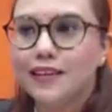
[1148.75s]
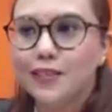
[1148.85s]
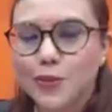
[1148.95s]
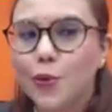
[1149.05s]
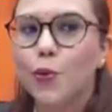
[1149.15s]

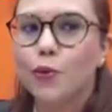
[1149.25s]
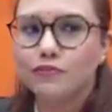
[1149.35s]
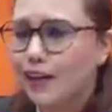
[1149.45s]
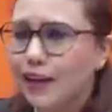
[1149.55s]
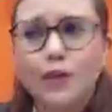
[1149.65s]
So
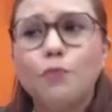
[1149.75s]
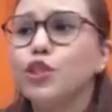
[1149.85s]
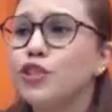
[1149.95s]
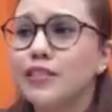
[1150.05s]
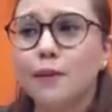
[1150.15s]
an
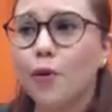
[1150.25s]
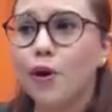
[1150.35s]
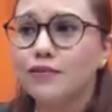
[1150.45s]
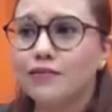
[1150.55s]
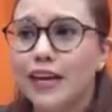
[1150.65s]
emotional support
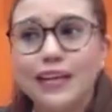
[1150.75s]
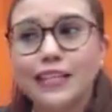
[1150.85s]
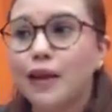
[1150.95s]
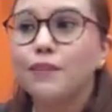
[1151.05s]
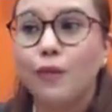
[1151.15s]

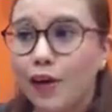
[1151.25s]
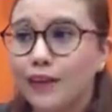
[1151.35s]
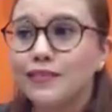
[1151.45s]
anytime they want.